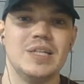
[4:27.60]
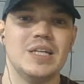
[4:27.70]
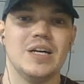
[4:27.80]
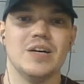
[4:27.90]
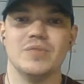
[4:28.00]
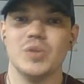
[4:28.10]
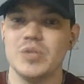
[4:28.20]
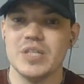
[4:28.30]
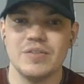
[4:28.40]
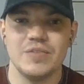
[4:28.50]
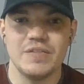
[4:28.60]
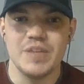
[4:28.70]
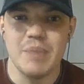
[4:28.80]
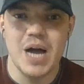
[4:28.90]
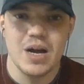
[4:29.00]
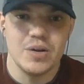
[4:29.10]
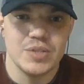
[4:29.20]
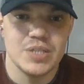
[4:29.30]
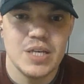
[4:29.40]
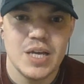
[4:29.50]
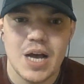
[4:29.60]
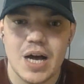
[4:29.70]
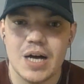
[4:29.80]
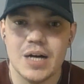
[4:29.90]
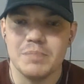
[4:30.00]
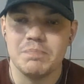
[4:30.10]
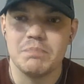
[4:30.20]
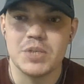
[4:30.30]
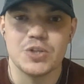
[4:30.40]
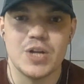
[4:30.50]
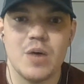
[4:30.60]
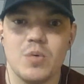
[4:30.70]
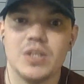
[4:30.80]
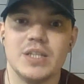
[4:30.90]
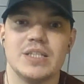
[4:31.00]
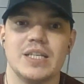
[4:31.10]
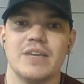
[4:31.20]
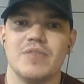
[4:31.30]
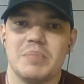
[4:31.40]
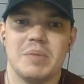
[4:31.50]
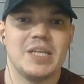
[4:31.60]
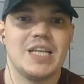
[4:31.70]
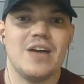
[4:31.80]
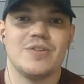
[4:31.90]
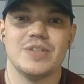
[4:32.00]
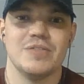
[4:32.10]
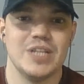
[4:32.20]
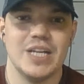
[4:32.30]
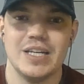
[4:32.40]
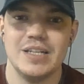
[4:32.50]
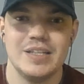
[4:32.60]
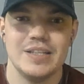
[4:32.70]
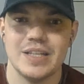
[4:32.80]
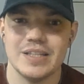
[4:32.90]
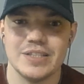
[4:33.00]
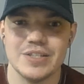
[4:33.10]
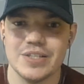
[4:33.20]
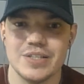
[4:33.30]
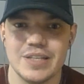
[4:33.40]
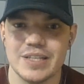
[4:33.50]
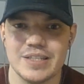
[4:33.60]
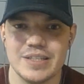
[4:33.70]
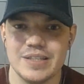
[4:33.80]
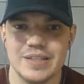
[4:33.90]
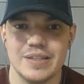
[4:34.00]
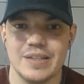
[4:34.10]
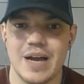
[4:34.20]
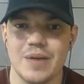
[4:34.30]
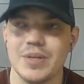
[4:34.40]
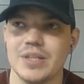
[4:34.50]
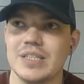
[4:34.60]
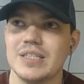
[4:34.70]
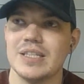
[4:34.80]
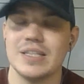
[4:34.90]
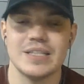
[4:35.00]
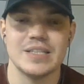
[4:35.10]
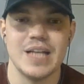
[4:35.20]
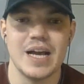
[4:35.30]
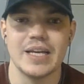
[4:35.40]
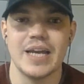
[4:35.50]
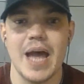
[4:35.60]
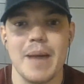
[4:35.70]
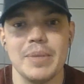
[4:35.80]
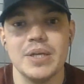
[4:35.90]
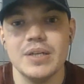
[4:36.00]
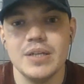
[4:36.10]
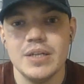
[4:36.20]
of losing 50 pounds, but you're not willing to give up the McDonald's every day. It's not realistic. It's not going to happen.